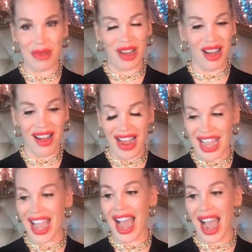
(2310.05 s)
But
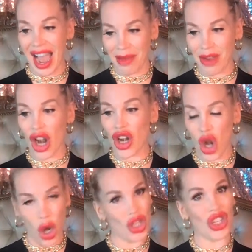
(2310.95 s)
I am
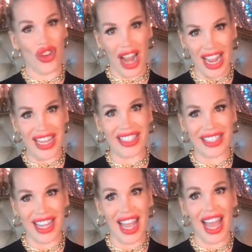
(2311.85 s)
not great